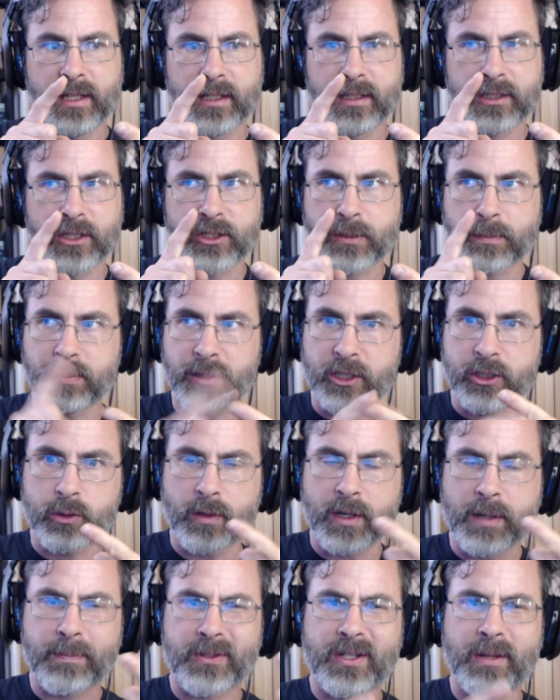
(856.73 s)
There's a plus
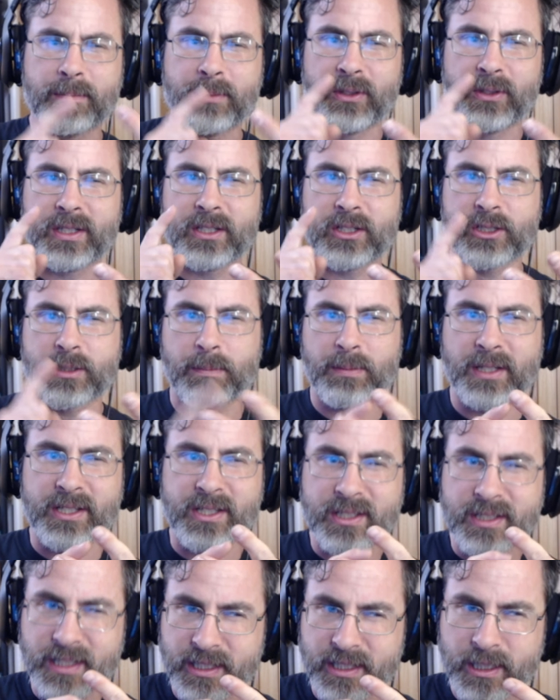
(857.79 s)
20% building. There's a plus
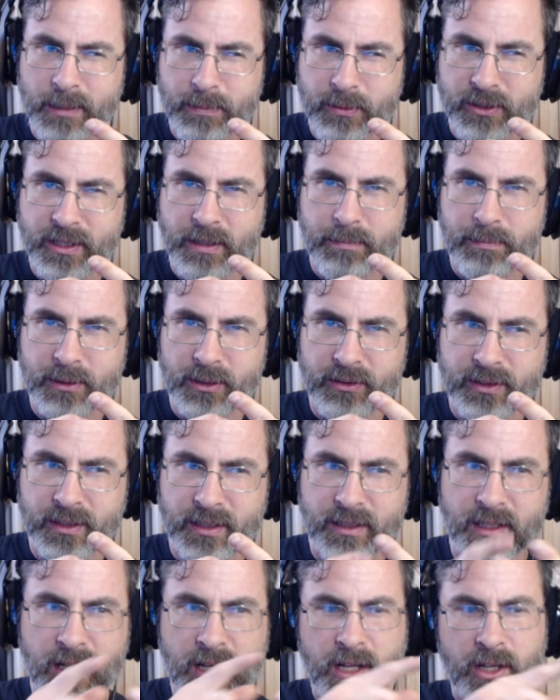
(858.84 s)
60%
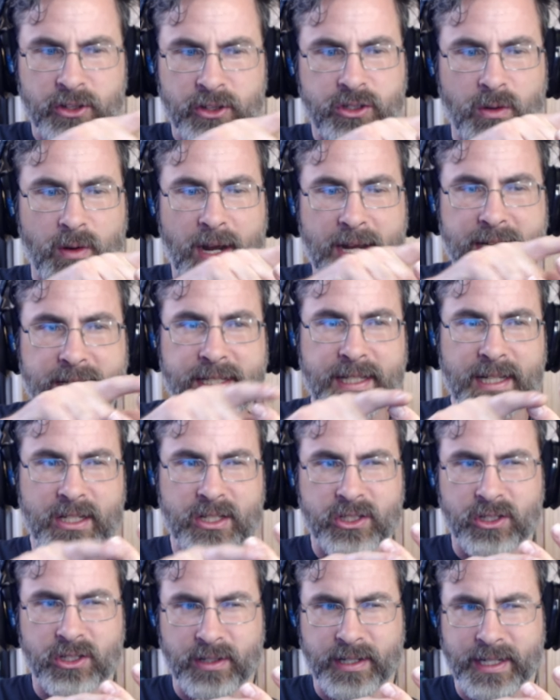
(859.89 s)
building. So I
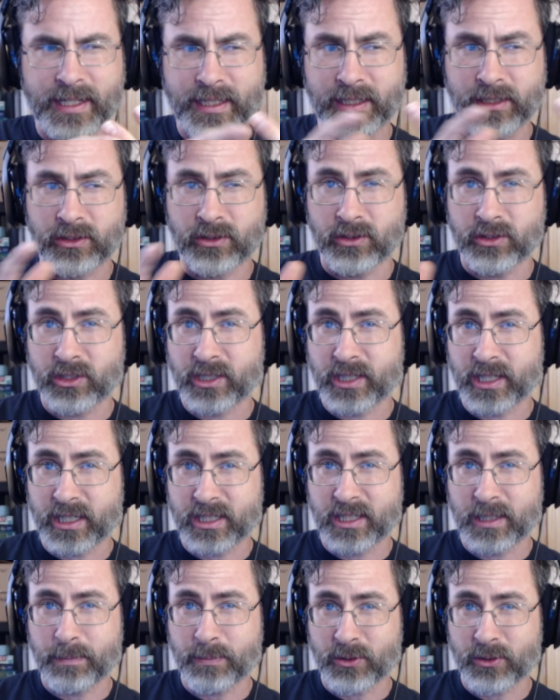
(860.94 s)
guess you're hitting
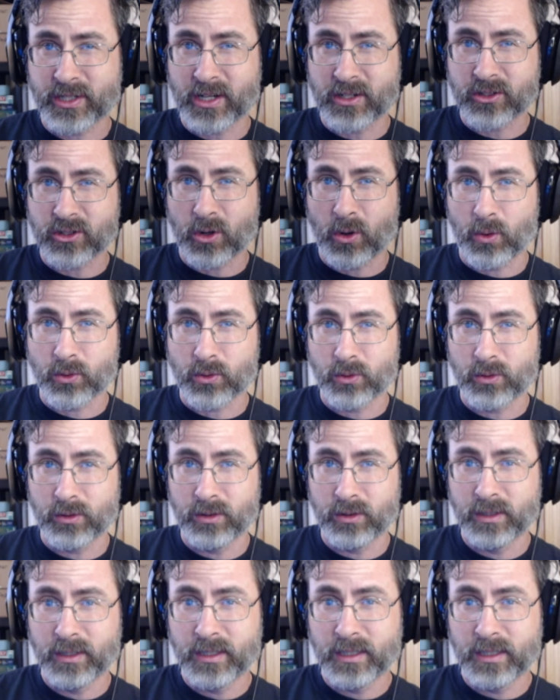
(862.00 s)
60% total.